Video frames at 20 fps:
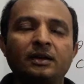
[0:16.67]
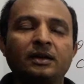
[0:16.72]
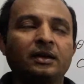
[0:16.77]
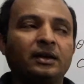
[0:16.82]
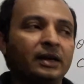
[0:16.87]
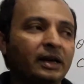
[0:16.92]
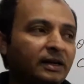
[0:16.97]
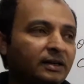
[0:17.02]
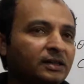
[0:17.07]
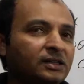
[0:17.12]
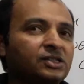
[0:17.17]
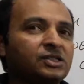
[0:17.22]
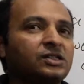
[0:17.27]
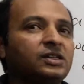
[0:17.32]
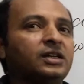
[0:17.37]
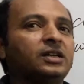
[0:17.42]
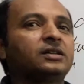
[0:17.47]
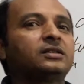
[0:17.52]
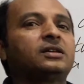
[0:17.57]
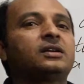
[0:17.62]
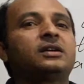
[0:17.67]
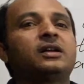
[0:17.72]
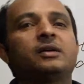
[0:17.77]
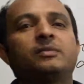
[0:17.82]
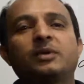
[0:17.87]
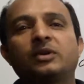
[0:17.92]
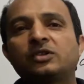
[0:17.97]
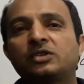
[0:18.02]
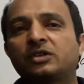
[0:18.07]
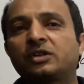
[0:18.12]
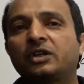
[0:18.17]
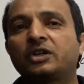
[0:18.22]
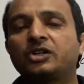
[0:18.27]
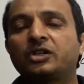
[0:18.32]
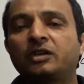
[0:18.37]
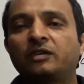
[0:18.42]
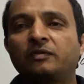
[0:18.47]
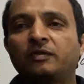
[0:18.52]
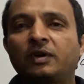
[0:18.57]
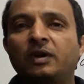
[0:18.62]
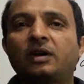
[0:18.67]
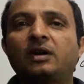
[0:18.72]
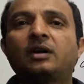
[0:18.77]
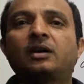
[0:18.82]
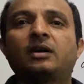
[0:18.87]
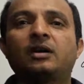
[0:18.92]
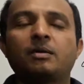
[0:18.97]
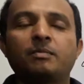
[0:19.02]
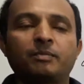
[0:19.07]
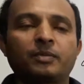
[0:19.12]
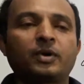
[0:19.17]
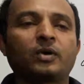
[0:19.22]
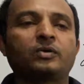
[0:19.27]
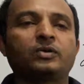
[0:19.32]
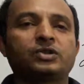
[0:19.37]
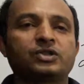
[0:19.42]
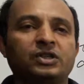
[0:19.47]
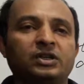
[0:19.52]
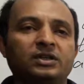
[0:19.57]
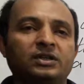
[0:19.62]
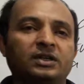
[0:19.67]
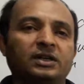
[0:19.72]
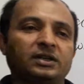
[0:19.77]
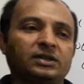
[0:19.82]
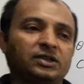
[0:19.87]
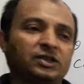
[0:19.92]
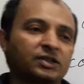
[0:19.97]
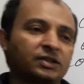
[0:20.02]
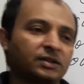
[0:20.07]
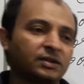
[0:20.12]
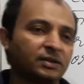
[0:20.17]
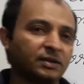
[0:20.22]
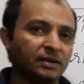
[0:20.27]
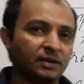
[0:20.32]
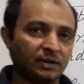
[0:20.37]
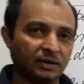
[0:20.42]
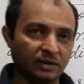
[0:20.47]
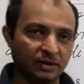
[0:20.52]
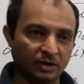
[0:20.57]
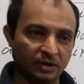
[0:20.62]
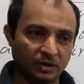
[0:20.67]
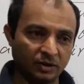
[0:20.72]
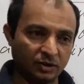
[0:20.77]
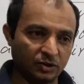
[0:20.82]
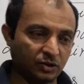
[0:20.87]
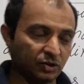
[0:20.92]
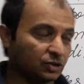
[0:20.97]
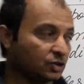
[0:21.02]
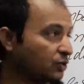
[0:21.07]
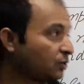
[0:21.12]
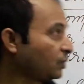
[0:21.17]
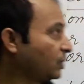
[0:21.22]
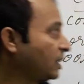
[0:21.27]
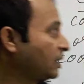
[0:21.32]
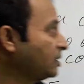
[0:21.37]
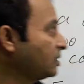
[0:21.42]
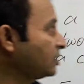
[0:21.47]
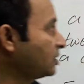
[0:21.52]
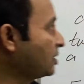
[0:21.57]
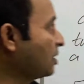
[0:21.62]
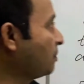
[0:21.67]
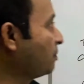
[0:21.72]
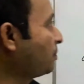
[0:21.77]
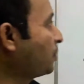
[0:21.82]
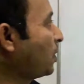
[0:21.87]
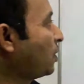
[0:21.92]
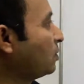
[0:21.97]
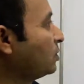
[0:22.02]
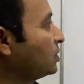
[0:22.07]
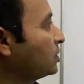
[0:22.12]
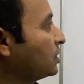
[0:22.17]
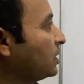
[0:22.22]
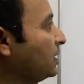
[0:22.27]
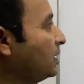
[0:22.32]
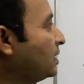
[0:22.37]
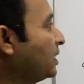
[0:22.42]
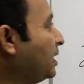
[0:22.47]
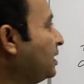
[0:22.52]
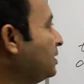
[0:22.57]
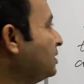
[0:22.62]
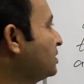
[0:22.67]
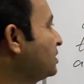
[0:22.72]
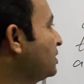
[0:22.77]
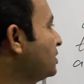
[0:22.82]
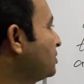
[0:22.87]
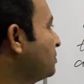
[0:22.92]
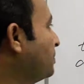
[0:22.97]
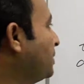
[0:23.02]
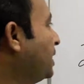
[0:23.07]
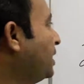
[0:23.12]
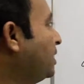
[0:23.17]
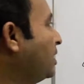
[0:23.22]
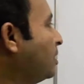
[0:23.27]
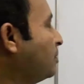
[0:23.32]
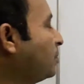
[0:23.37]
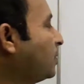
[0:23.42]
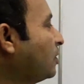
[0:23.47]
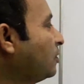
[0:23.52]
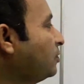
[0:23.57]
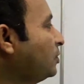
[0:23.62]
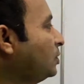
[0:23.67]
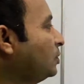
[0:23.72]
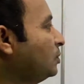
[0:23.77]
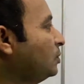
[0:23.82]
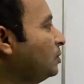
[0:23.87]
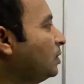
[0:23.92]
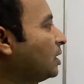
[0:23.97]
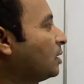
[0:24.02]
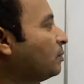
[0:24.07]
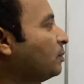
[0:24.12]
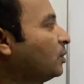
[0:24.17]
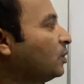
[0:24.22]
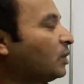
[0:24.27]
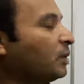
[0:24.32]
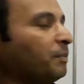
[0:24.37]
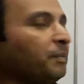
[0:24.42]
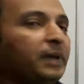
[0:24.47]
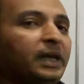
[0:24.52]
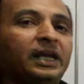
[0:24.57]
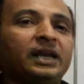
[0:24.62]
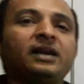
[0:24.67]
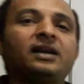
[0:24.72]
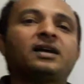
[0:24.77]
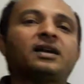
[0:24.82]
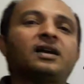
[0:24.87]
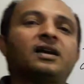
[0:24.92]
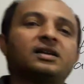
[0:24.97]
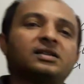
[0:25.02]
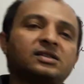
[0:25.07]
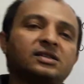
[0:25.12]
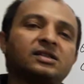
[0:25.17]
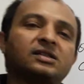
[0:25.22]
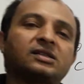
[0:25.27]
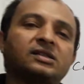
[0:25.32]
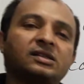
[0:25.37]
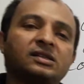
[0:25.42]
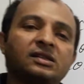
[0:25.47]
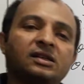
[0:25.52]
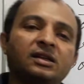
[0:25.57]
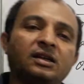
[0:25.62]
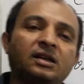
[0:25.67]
Let us take the demonstration for compound sentence. So students, compound sentence is made up of two or more main clauses.